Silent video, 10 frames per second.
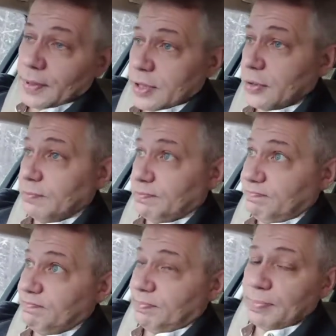Actually,
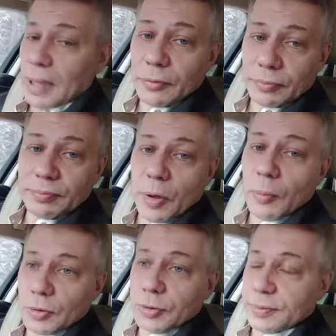about
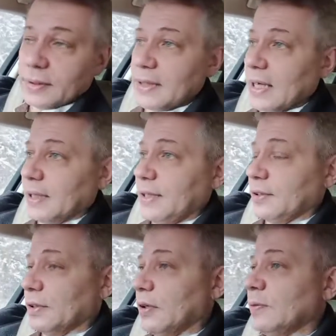almost exactly a
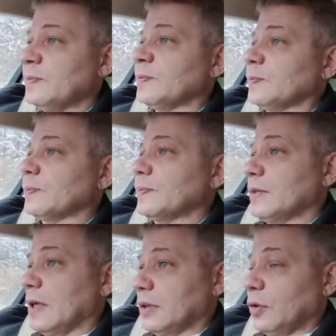year ago.
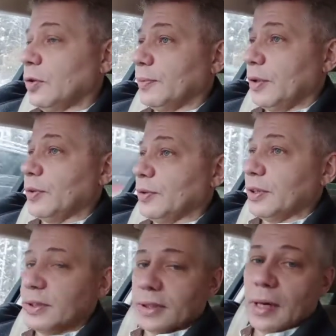I told him,
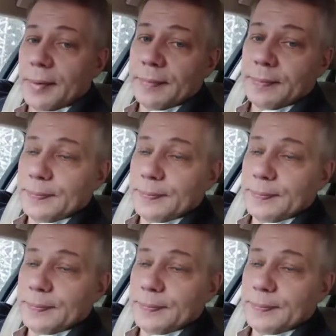this is coming.